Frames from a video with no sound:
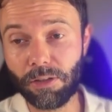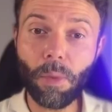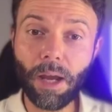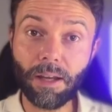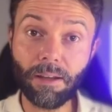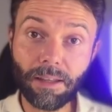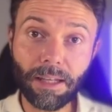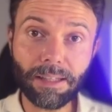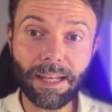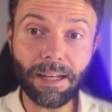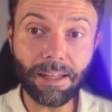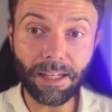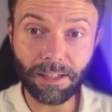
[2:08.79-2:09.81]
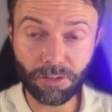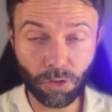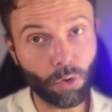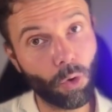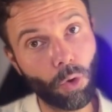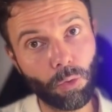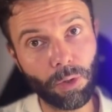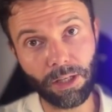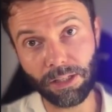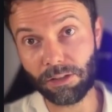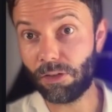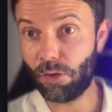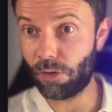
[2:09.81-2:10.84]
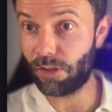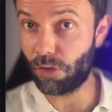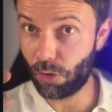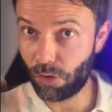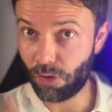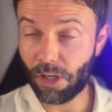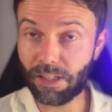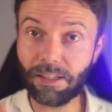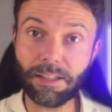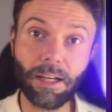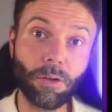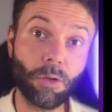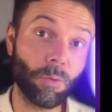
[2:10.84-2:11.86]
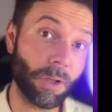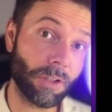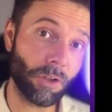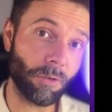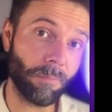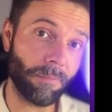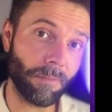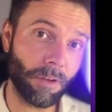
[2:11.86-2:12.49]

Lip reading: Well, in that case, you're already throwing your credits out the window.